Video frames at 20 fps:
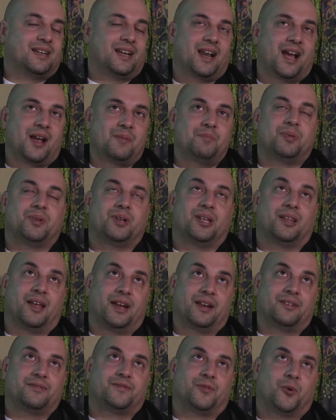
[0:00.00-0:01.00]
And I put
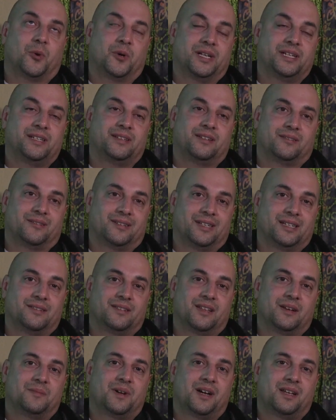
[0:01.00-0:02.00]
like 43
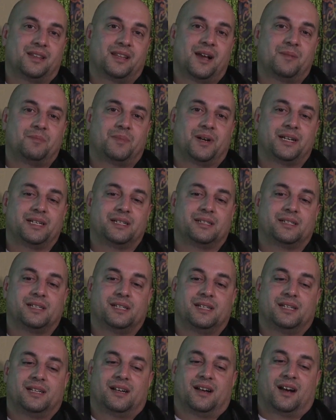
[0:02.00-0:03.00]
of them on that bike.
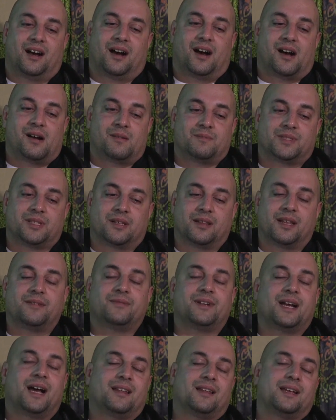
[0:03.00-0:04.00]
So
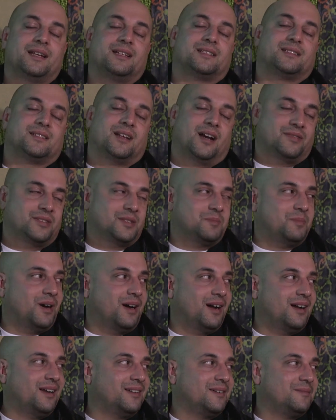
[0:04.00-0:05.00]
they've got like a soft
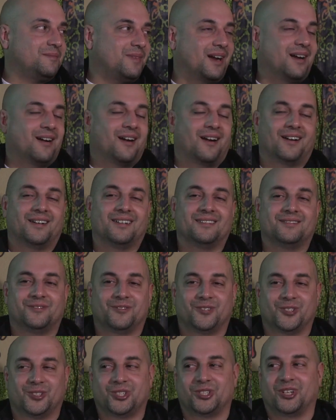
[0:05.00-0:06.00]
spot in my heart
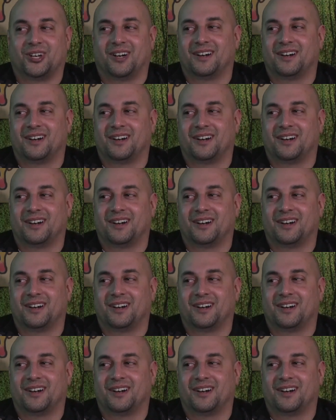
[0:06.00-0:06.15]
for sure.